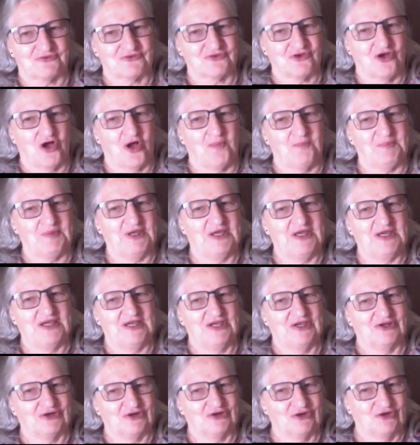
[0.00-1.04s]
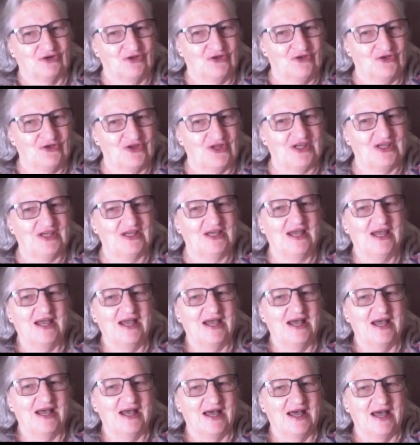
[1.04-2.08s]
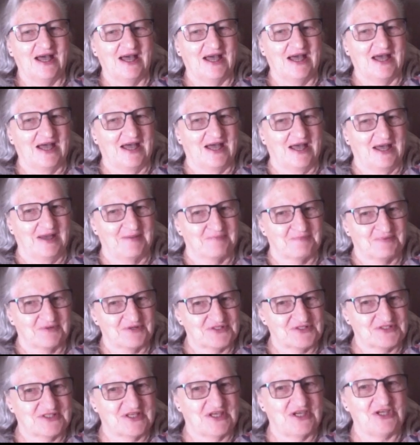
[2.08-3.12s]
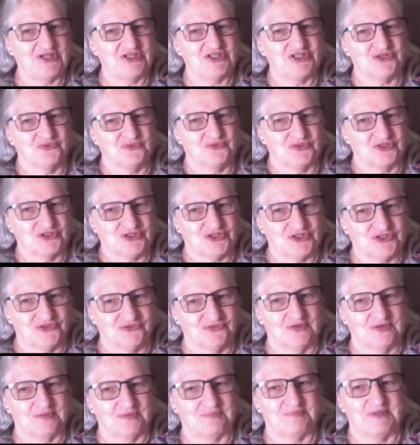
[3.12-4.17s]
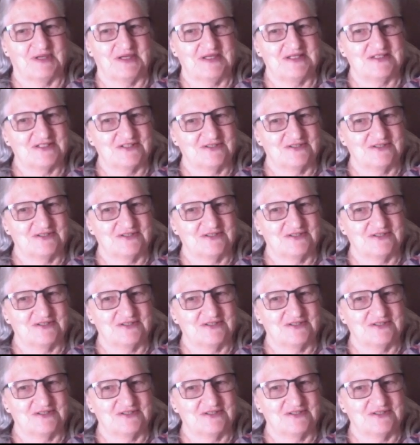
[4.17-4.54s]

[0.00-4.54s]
copying and learning a procedure which you repeat and